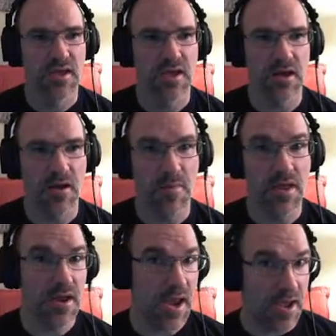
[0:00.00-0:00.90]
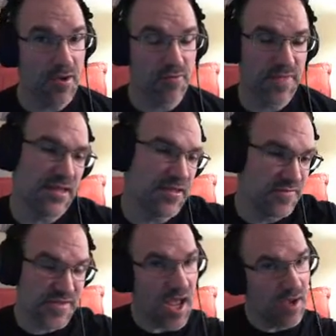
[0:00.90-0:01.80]
now that
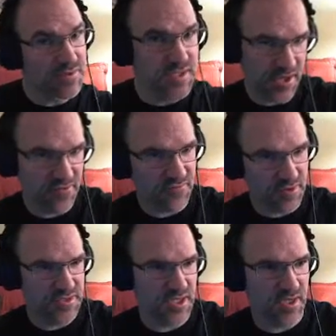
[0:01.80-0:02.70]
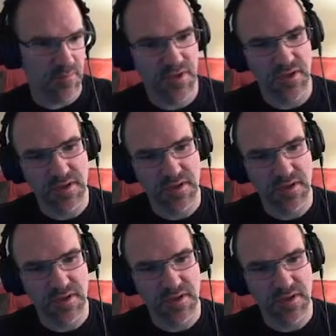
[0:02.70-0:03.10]
lives outside of runtime,